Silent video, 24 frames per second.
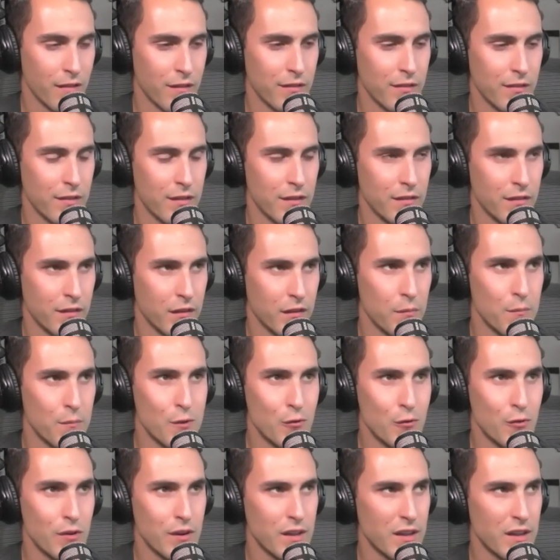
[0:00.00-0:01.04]
This this
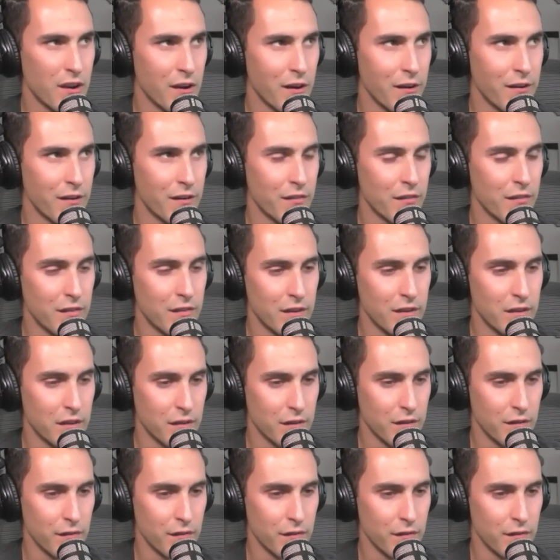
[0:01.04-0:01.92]
community currency